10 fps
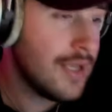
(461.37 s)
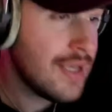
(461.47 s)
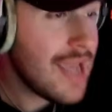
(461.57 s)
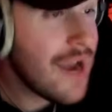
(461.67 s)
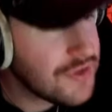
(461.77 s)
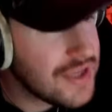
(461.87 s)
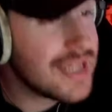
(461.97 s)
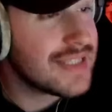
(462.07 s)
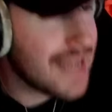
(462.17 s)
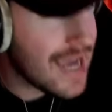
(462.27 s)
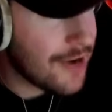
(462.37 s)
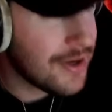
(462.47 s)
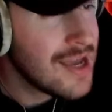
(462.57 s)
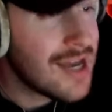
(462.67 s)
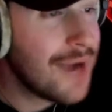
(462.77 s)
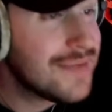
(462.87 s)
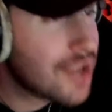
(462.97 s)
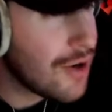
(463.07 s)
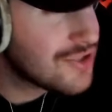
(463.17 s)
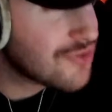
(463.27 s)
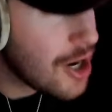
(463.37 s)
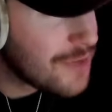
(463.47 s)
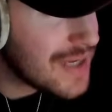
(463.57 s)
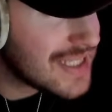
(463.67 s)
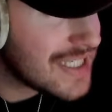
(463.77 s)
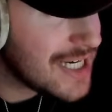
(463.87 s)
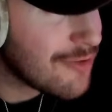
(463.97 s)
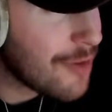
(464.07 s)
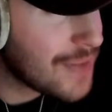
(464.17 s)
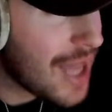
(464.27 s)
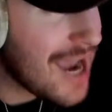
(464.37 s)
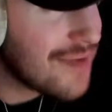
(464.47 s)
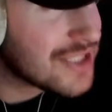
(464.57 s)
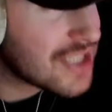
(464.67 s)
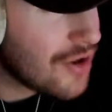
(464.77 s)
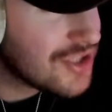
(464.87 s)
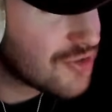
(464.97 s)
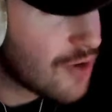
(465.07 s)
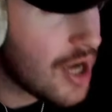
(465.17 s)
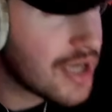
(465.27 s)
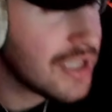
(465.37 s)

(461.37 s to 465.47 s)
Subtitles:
Everything is down. I'm so drunk, Big T. Reply, I'm so drunk.